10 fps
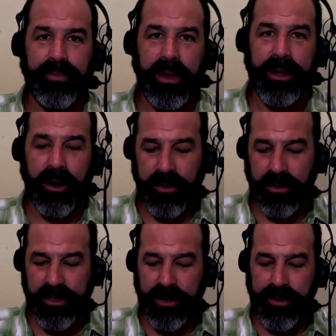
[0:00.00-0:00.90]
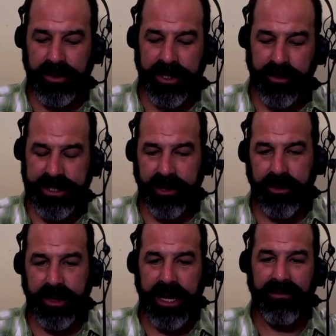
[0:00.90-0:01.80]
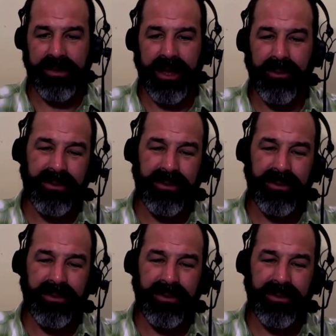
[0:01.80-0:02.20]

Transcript: you know your GPU is going to accelerate everything.